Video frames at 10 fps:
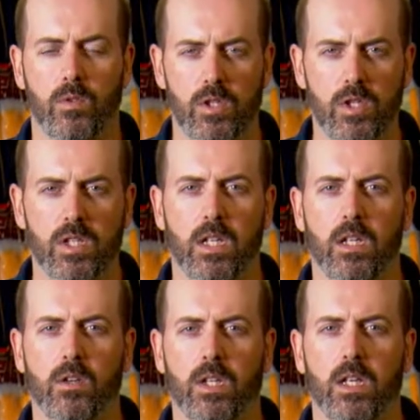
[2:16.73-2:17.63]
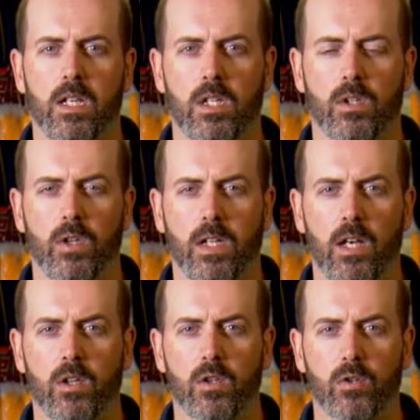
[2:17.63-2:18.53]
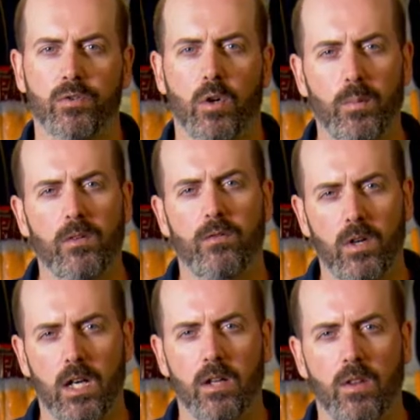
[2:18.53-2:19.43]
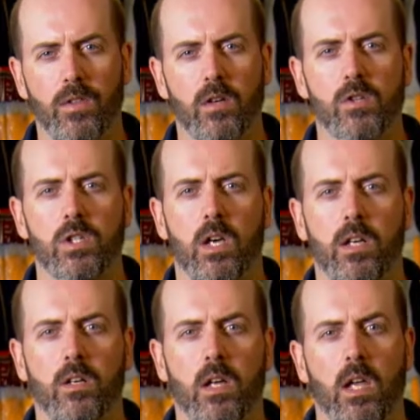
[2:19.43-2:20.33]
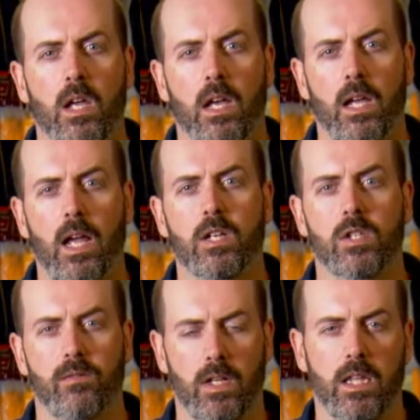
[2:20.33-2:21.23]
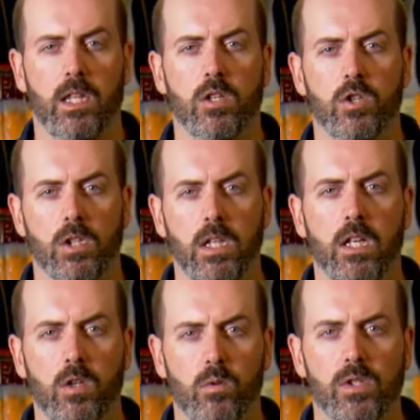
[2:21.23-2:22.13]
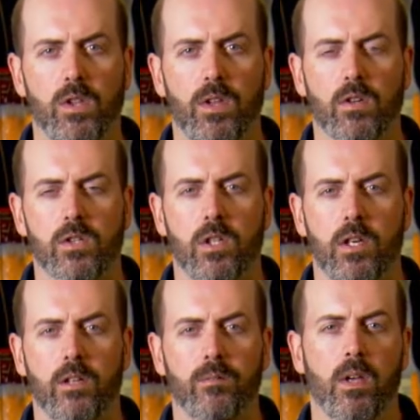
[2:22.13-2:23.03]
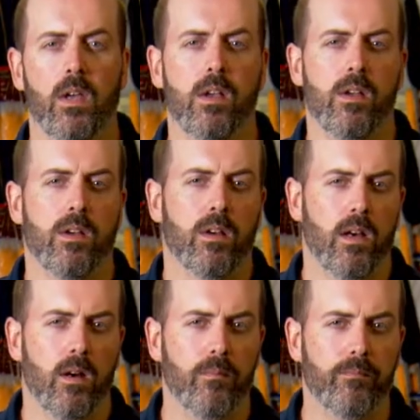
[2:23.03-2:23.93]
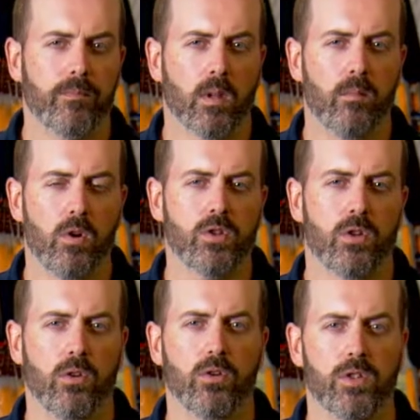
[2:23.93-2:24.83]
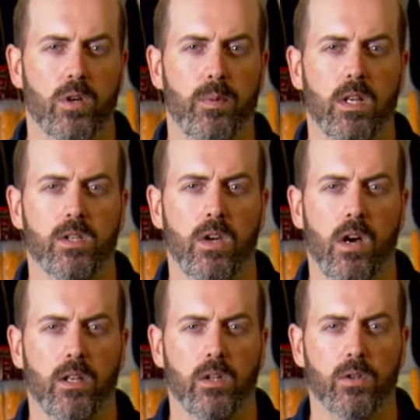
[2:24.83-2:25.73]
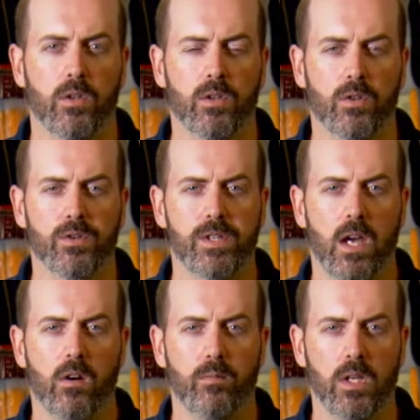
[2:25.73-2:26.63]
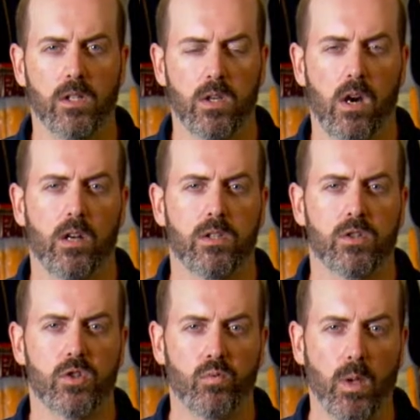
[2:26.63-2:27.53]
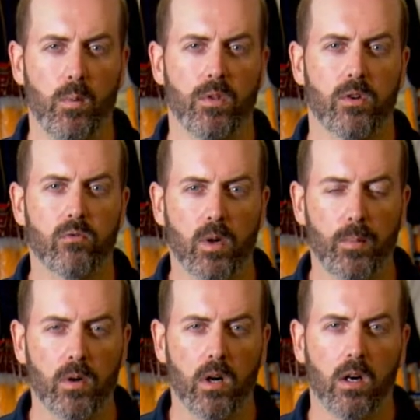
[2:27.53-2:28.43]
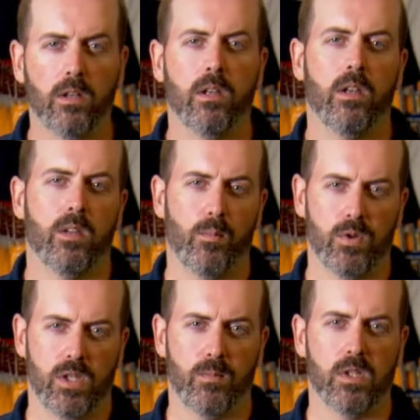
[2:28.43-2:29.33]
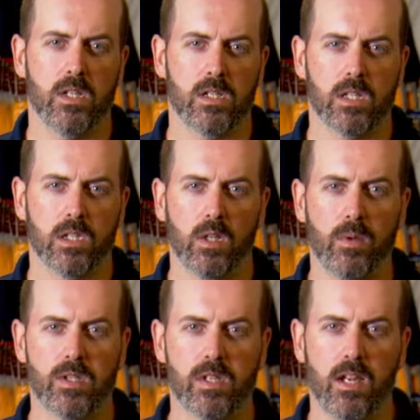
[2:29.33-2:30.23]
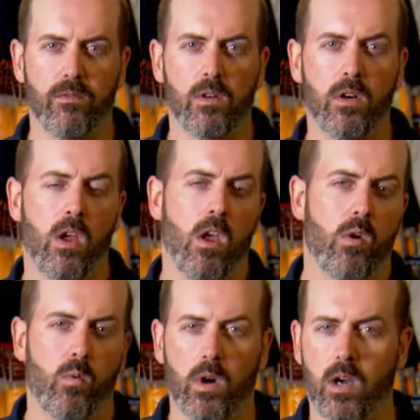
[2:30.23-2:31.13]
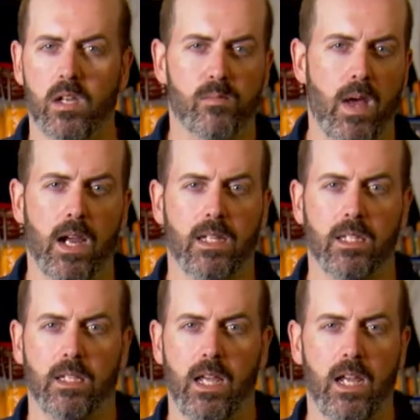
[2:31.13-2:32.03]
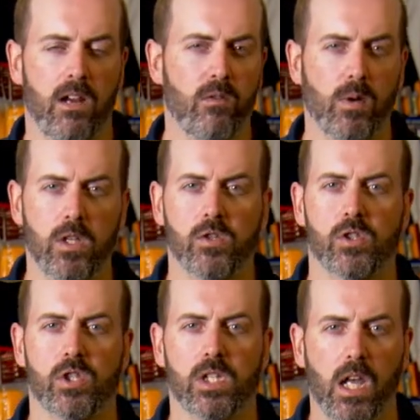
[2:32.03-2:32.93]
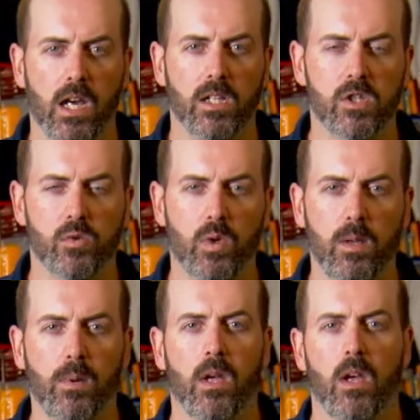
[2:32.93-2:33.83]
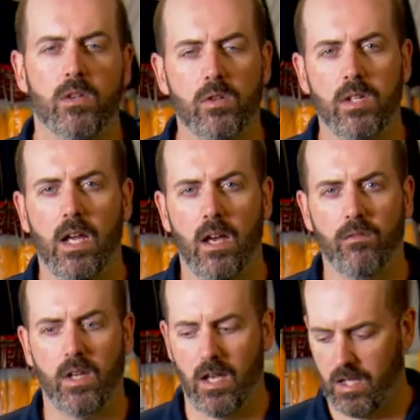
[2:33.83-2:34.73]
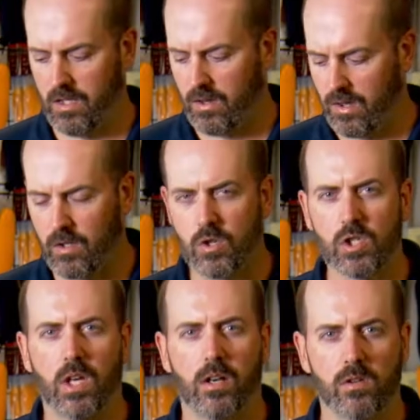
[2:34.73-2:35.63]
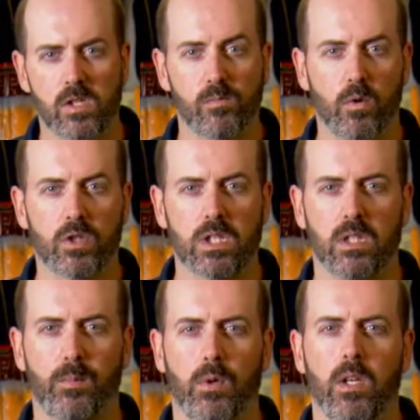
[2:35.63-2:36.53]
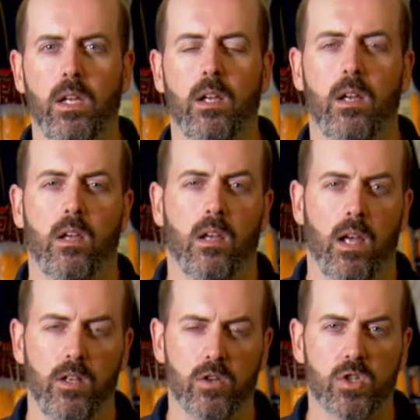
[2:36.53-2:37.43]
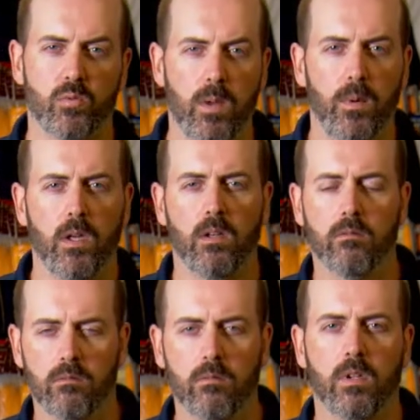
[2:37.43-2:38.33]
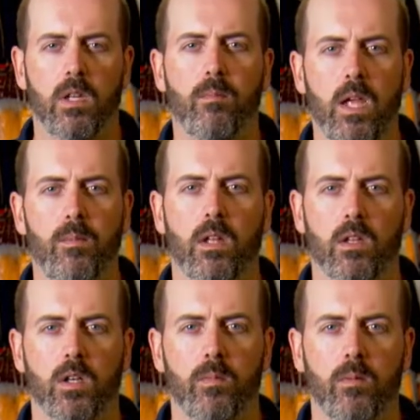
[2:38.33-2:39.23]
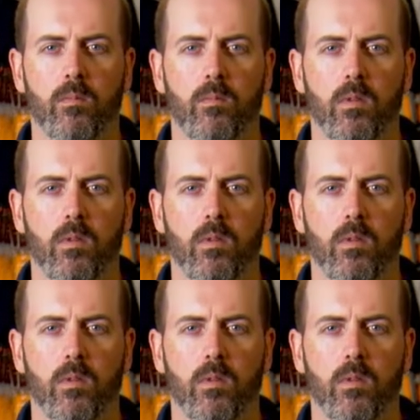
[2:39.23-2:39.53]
just getting out on the ice and learning how to curl, don't be afraid of the thicker slider. And actually, if anything, you should lean towards a thicker slider. Most curlers that are being taught and learn curls now are being taught to sweep with a gripper on. The perception is it's a little bit safer, whereas back in the day, everybody used to slide and sweep. So yeah, if you had a thicker slider that's more slippery and you're sweeping, it may be a little bit